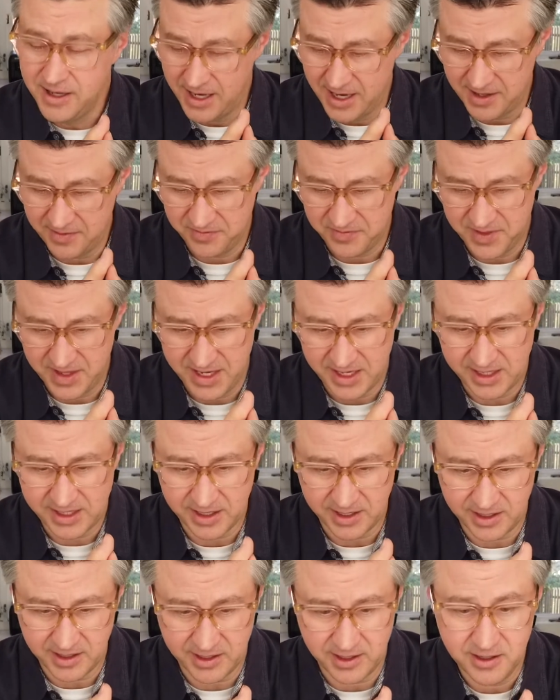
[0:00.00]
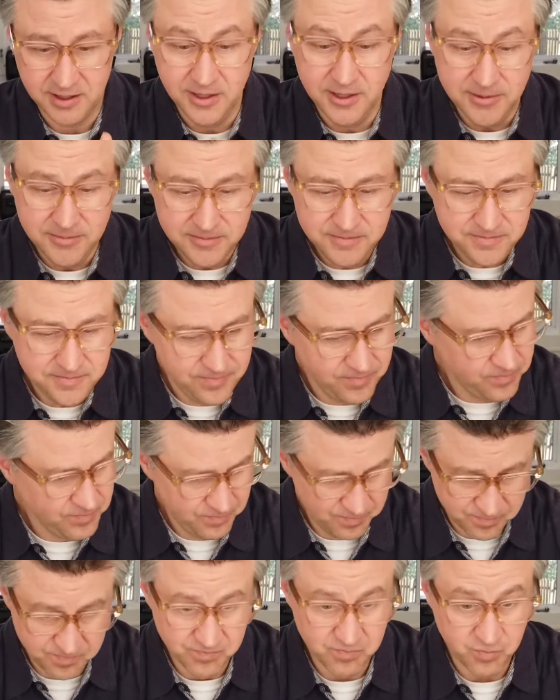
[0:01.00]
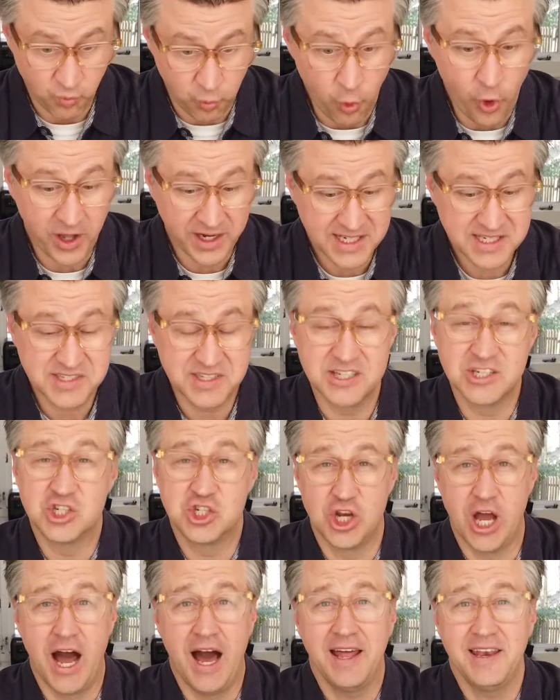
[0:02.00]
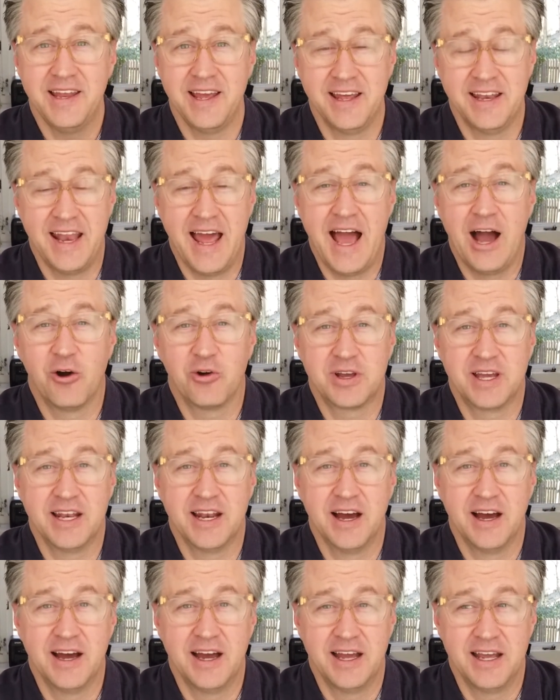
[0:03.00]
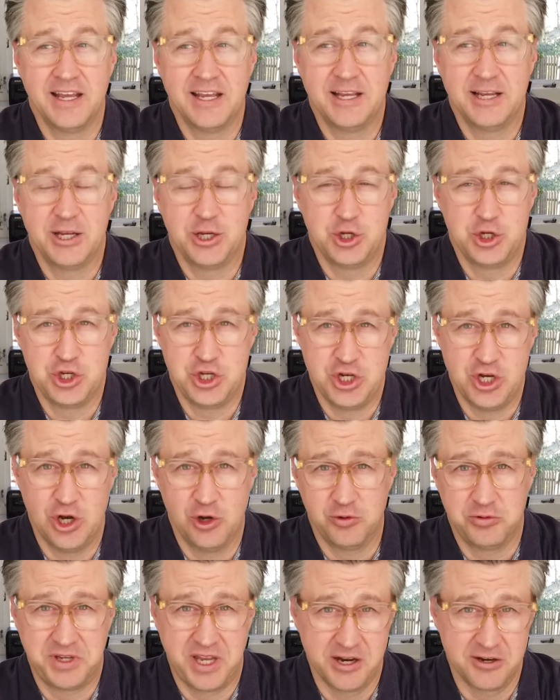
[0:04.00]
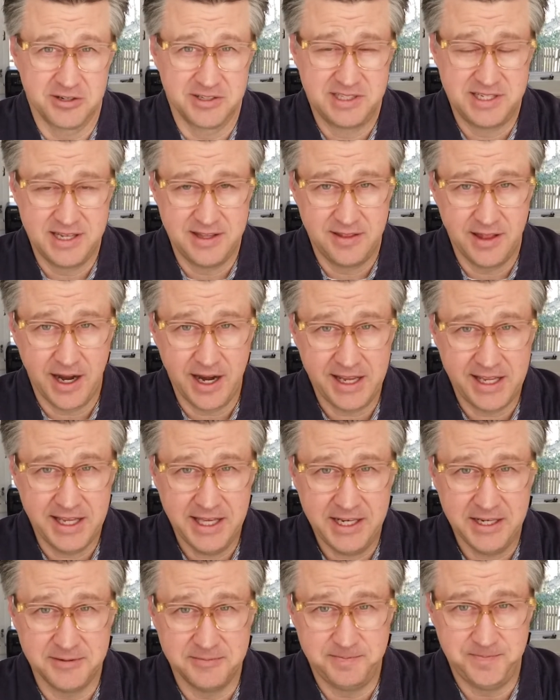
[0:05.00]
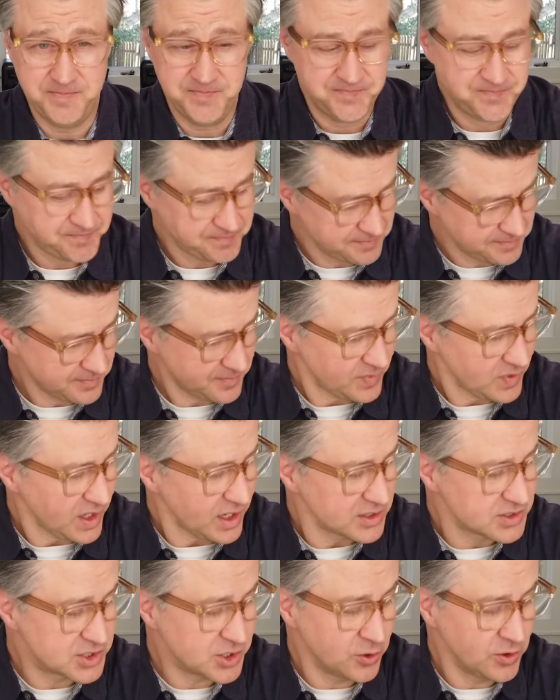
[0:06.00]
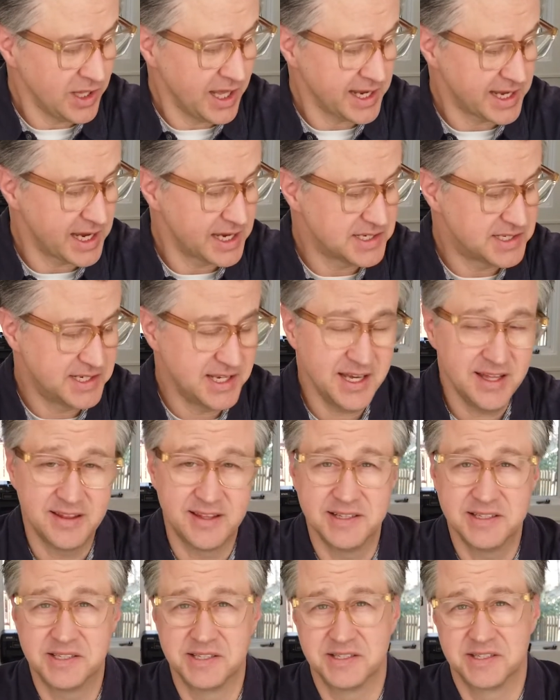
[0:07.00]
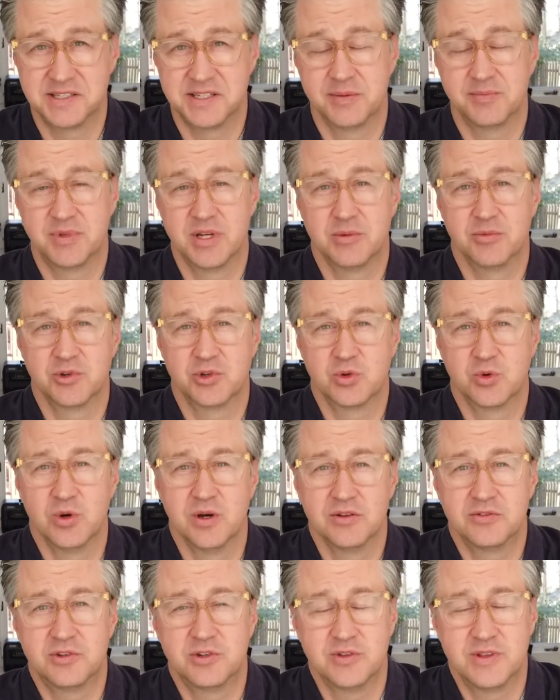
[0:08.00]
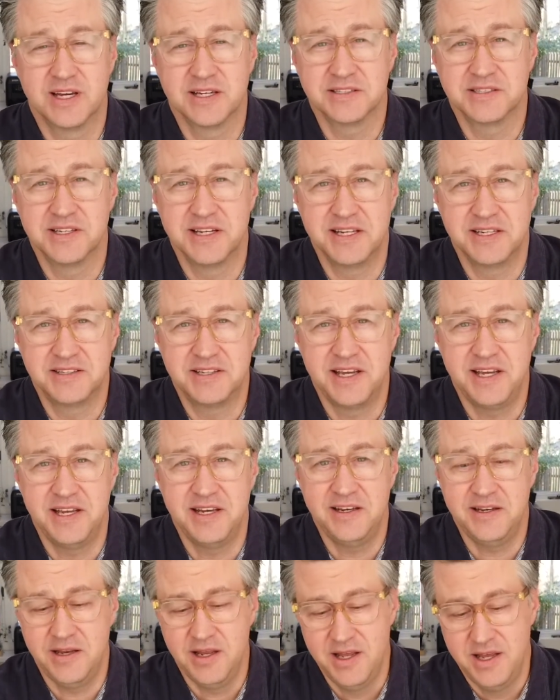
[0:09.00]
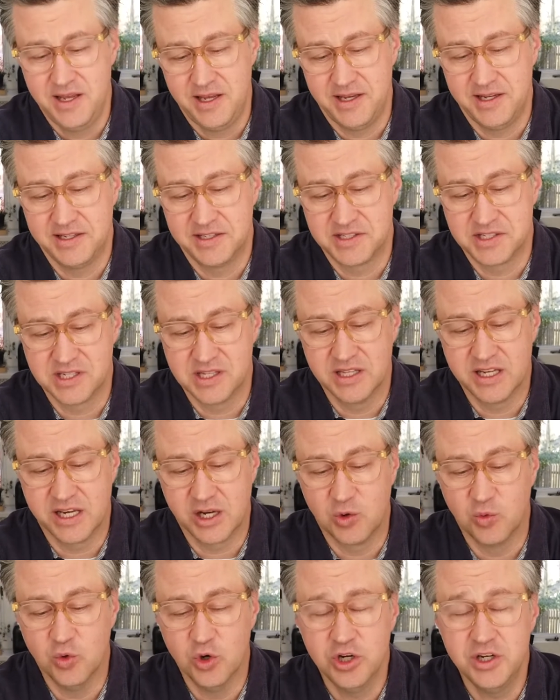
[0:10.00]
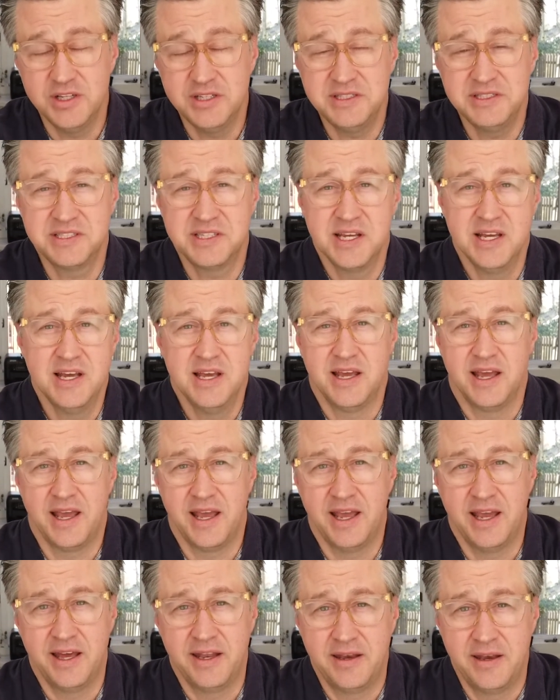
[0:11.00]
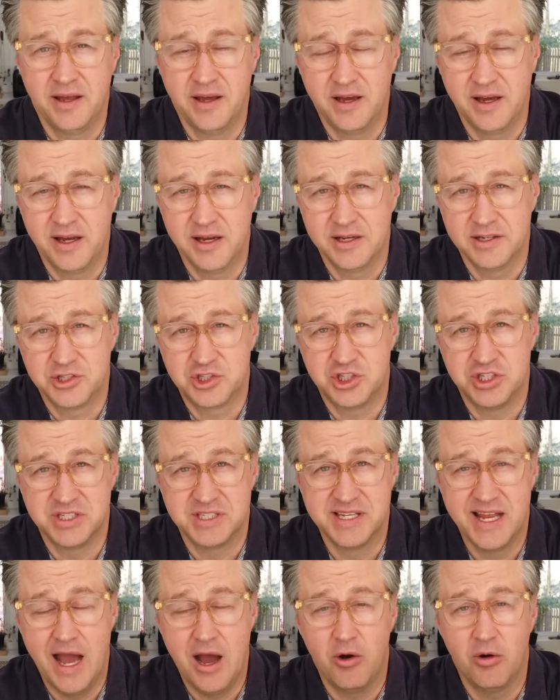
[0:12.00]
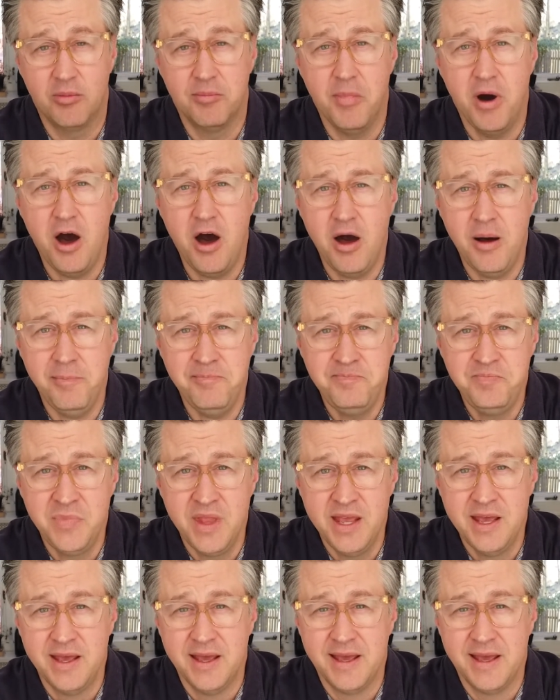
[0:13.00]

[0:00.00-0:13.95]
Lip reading: and think, what is the shot and how can I, guarantee that I get it? So like I said, this is September 12th, 2018. It's Slick Woods, and she's now a mom.